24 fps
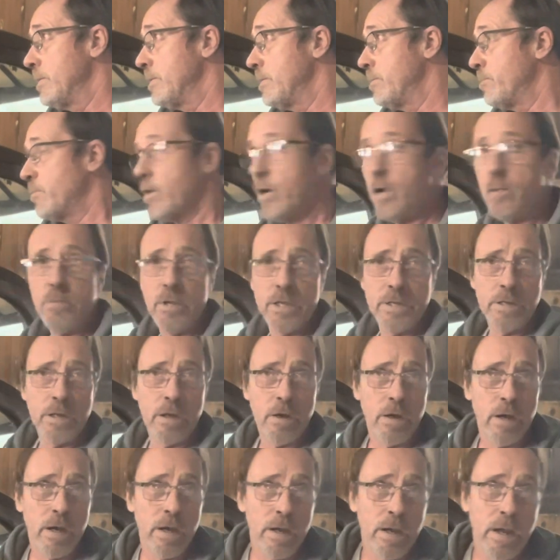Probably
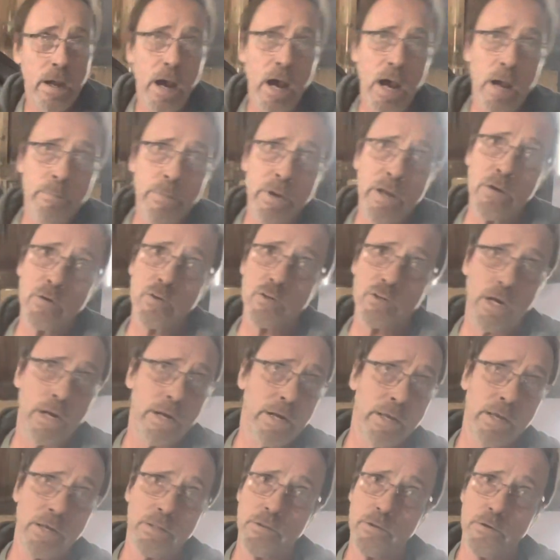not. I better try to
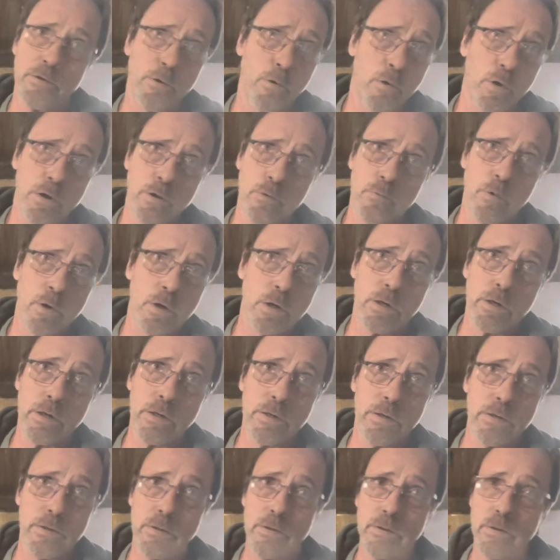get the door to
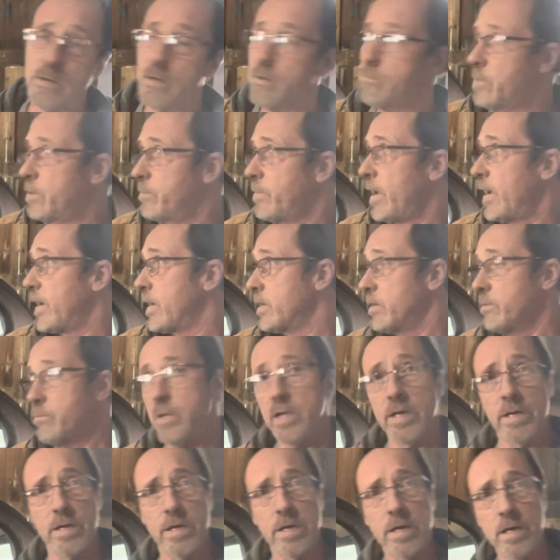work. Be back in a
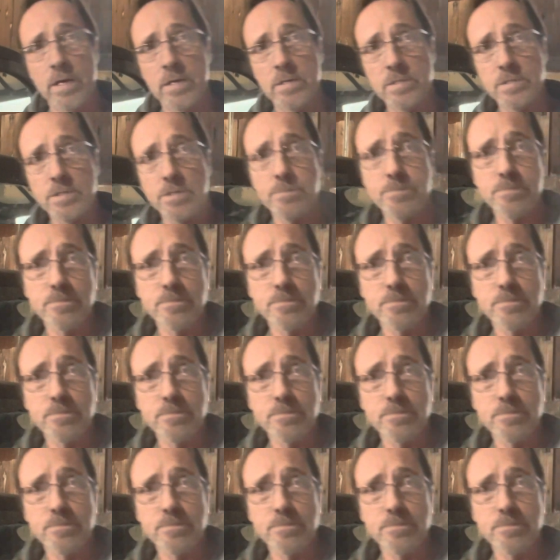minute, guys.